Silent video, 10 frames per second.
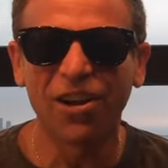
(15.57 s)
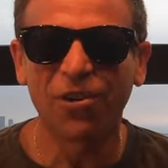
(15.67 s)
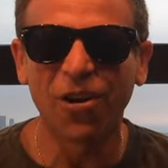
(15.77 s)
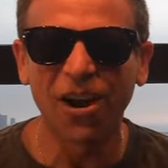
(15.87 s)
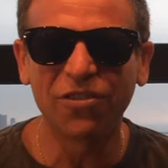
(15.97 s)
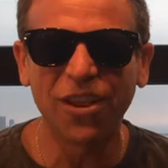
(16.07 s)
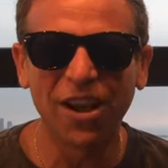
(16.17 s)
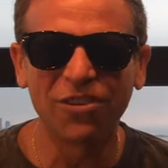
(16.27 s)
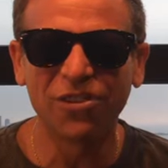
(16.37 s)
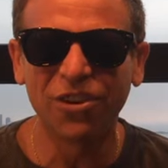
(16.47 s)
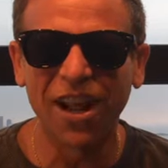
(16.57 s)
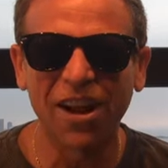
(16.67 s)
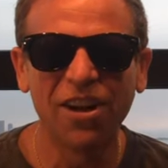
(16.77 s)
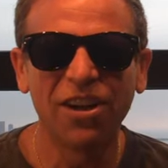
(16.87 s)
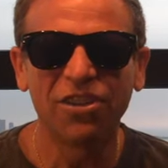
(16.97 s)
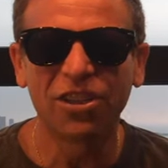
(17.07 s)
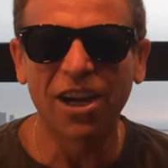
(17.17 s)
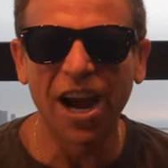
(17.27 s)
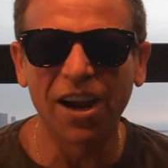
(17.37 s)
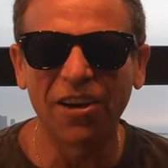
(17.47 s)
Crosstown Shootout,
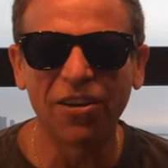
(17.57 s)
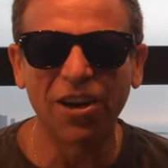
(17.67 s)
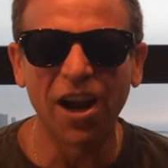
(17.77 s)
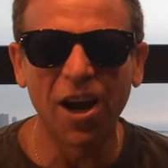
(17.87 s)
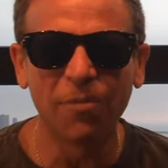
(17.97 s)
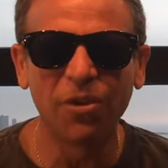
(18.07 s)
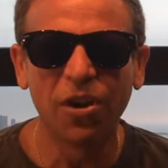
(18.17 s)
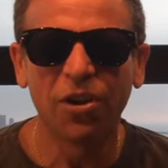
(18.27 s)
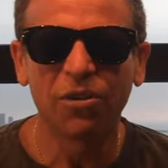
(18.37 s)
Chicago Cubs,